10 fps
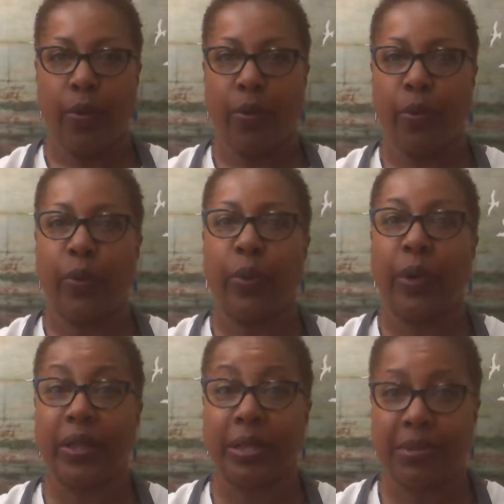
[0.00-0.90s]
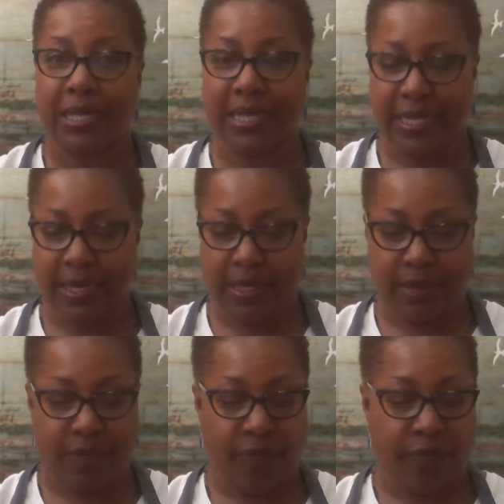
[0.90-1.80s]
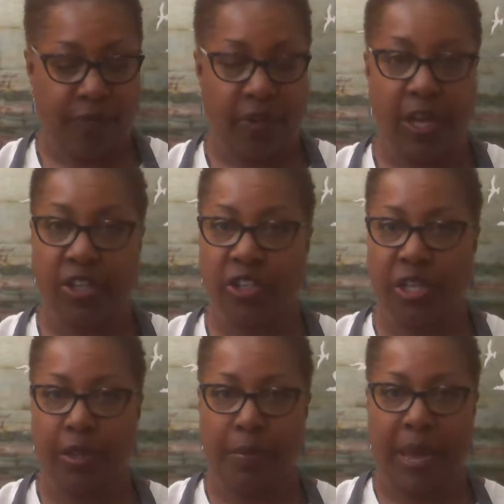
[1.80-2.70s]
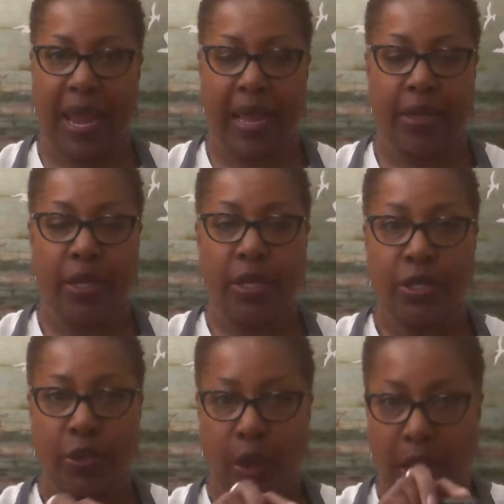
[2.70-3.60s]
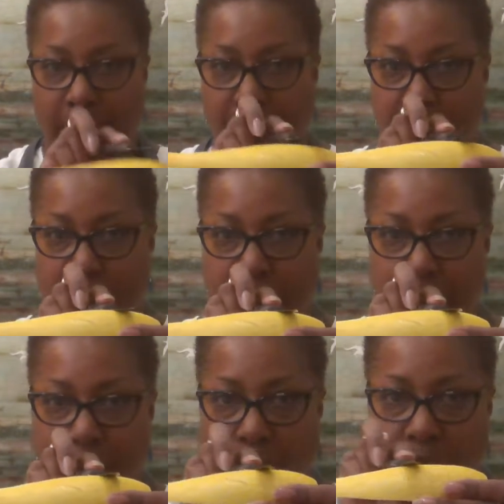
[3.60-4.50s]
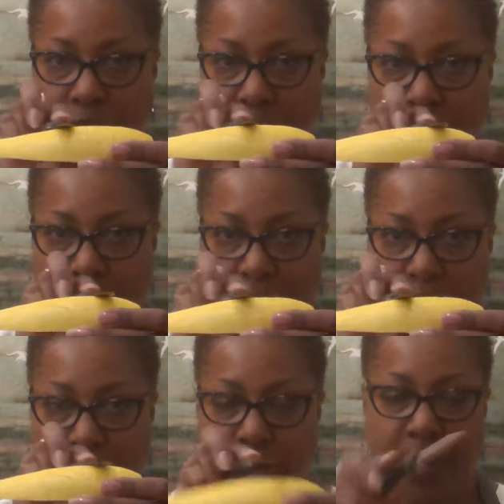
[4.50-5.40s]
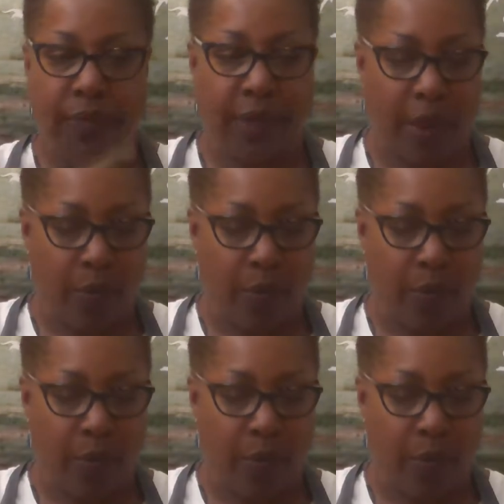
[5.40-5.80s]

Well, we want them to sit flush in the pan. So I'm going to cut off just a little bit of that